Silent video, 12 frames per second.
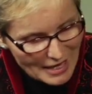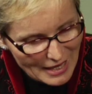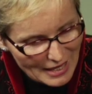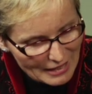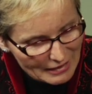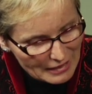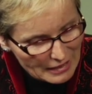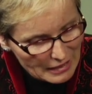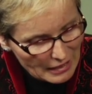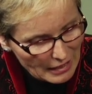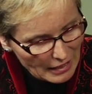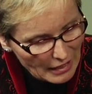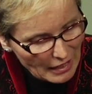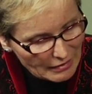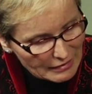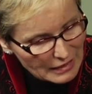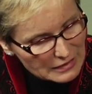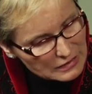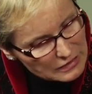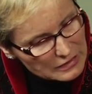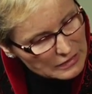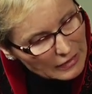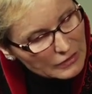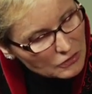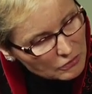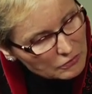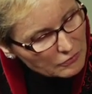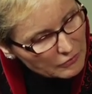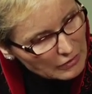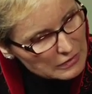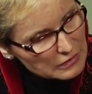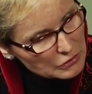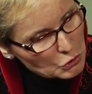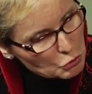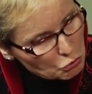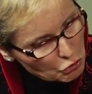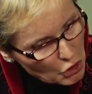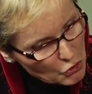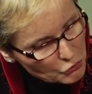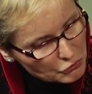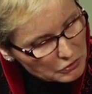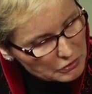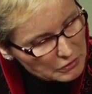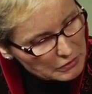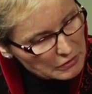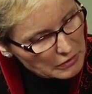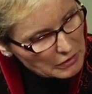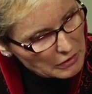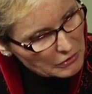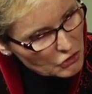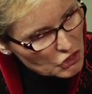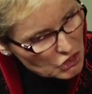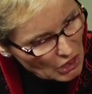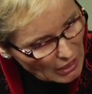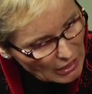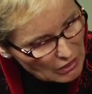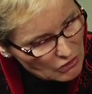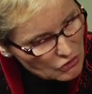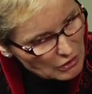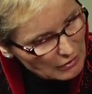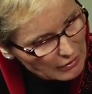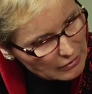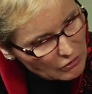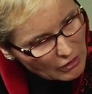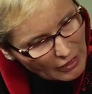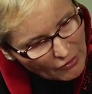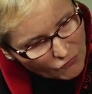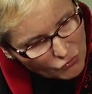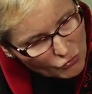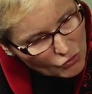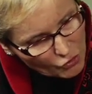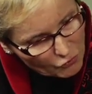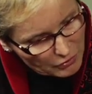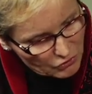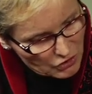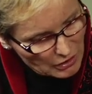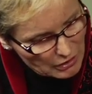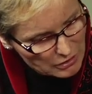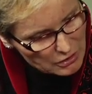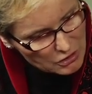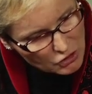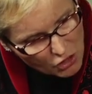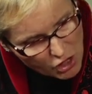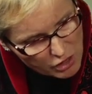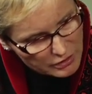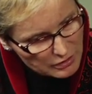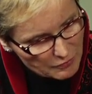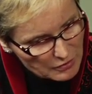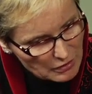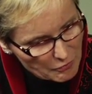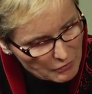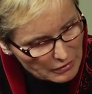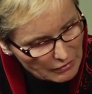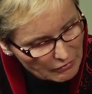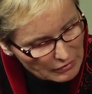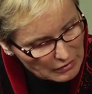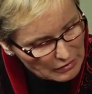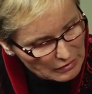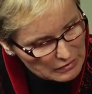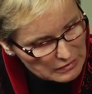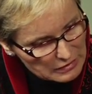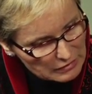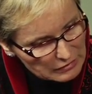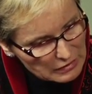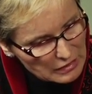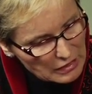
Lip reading: And that's the cycle. That's the growth, the change. And you have to go with the change. It's hard sometimes, but I think it's that